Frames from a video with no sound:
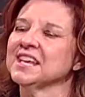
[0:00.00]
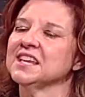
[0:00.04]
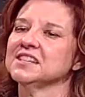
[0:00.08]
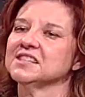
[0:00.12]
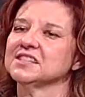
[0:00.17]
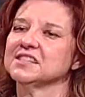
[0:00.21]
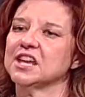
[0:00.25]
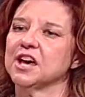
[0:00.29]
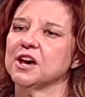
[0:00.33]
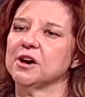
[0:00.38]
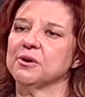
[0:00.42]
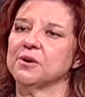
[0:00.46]

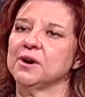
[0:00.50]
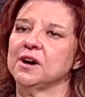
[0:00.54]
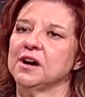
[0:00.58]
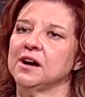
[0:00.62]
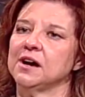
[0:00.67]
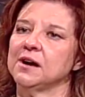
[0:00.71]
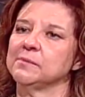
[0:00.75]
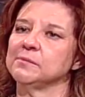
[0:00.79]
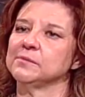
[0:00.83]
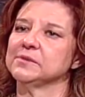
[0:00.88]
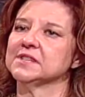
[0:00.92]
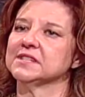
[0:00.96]
So
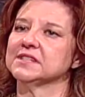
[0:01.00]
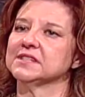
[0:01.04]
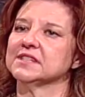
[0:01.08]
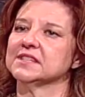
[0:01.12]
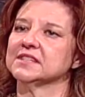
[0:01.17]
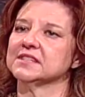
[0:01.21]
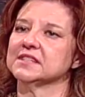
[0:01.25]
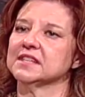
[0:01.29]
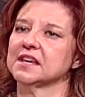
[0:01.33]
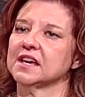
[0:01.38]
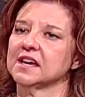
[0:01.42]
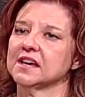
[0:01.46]
this
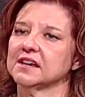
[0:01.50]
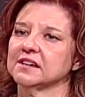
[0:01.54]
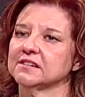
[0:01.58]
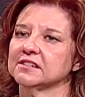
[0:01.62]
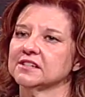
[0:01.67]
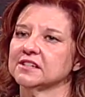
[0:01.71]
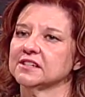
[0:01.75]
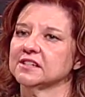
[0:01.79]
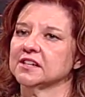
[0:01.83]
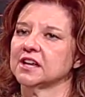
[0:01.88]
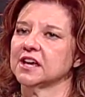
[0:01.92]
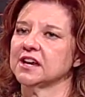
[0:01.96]
is
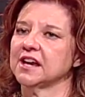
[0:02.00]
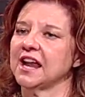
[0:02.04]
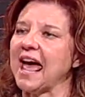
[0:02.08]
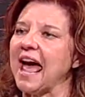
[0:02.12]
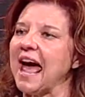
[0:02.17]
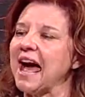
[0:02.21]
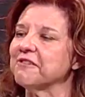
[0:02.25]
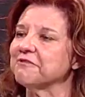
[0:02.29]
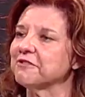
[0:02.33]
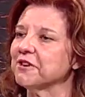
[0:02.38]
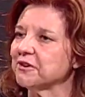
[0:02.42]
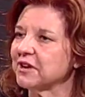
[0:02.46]
an
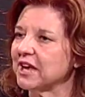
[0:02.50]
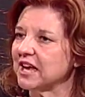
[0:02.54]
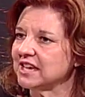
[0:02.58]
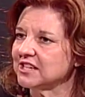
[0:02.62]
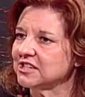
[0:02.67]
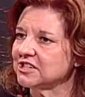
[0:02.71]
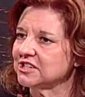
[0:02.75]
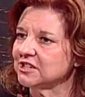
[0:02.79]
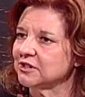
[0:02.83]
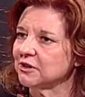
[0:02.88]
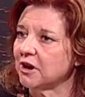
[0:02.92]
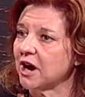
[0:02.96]

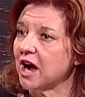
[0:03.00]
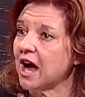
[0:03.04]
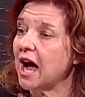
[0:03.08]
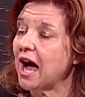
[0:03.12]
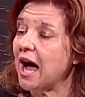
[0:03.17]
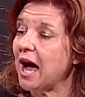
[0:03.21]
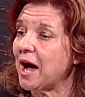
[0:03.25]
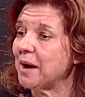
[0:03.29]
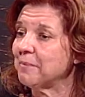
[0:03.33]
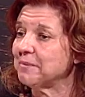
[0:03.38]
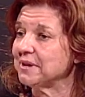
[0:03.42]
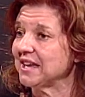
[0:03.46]
avocation or a
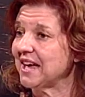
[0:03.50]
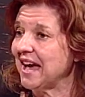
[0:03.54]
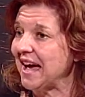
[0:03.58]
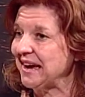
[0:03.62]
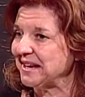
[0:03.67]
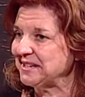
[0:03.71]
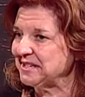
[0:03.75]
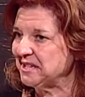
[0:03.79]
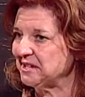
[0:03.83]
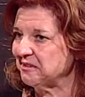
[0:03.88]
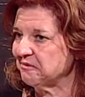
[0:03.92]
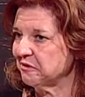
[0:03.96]
hobby
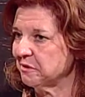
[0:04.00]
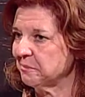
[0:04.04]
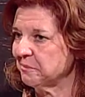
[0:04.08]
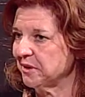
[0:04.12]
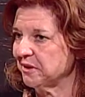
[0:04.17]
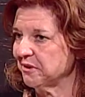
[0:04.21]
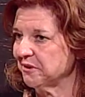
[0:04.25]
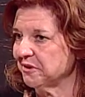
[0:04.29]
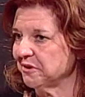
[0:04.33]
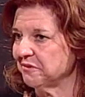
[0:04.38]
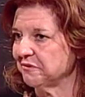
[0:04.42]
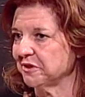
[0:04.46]
acting for
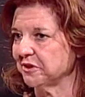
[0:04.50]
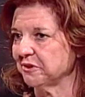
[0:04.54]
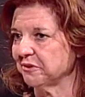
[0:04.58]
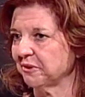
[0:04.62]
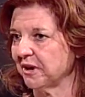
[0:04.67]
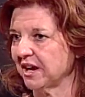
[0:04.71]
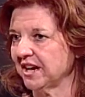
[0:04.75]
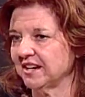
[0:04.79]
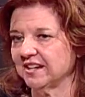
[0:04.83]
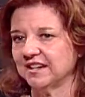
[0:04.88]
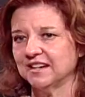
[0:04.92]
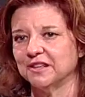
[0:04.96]
both of you,
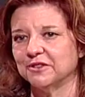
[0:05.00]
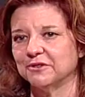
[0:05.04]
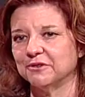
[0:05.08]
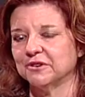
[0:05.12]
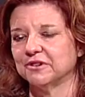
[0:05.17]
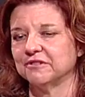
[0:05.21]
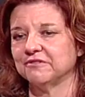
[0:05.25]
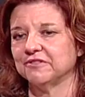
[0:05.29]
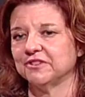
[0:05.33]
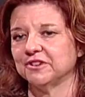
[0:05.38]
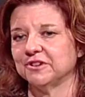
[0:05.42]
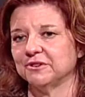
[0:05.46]
right?
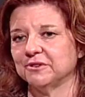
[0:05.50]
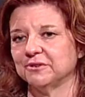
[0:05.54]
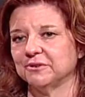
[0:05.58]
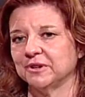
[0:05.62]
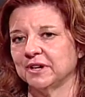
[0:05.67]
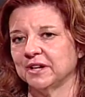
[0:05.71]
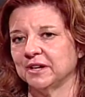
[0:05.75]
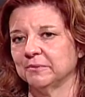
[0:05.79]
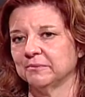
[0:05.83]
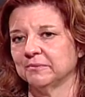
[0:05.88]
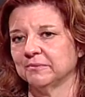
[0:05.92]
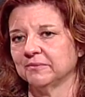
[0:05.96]
Neither of
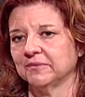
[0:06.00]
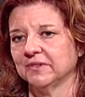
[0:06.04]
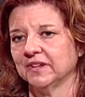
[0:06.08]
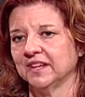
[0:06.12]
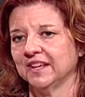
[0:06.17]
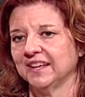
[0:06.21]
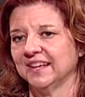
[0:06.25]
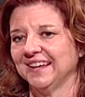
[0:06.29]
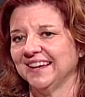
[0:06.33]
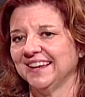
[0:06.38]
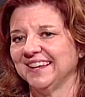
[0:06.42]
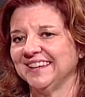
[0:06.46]
you
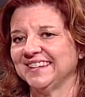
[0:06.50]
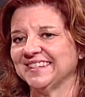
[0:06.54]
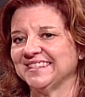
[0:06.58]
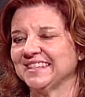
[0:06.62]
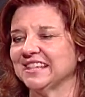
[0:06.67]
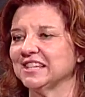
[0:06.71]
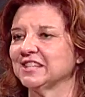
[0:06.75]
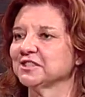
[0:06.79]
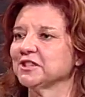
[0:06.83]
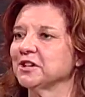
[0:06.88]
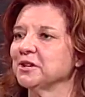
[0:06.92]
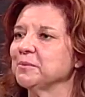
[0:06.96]

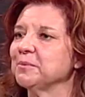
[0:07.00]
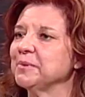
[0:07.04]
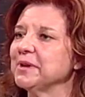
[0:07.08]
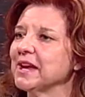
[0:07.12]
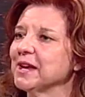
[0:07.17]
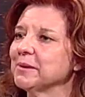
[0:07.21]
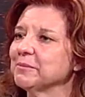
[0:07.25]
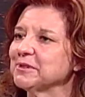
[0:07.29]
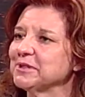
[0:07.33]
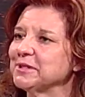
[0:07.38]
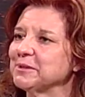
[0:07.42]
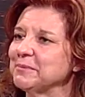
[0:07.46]
is going to be
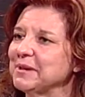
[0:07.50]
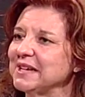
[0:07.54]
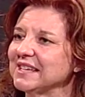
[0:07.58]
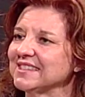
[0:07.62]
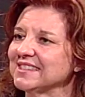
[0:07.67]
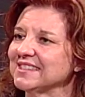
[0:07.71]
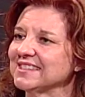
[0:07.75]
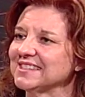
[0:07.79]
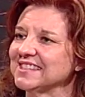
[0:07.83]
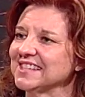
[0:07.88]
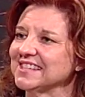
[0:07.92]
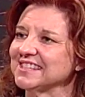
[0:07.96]
able to make
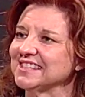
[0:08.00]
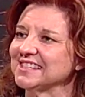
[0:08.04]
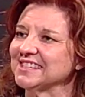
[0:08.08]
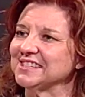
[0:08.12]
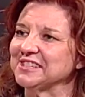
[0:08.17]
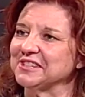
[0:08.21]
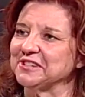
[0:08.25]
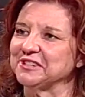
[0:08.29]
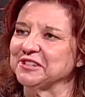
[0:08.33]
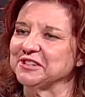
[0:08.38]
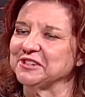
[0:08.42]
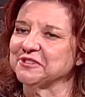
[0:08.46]
this
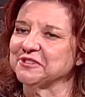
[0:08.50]
necessarily